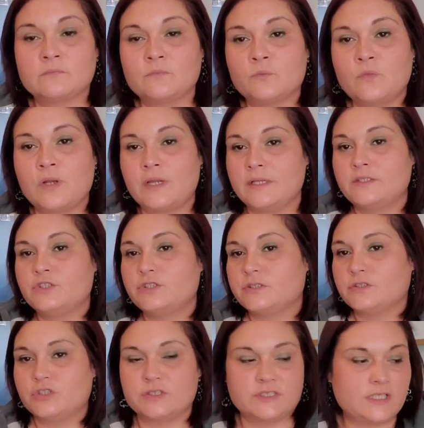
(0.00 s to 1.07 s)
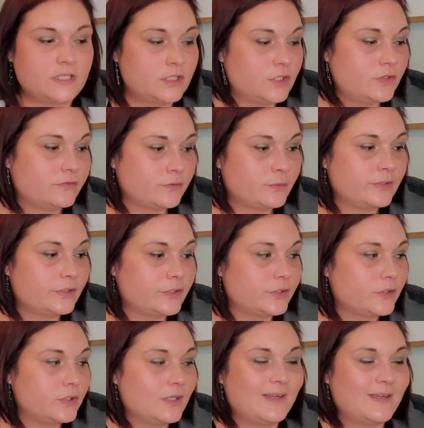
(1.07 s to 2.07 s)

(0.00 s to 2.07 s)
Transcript: Why just, just get it over with, girl?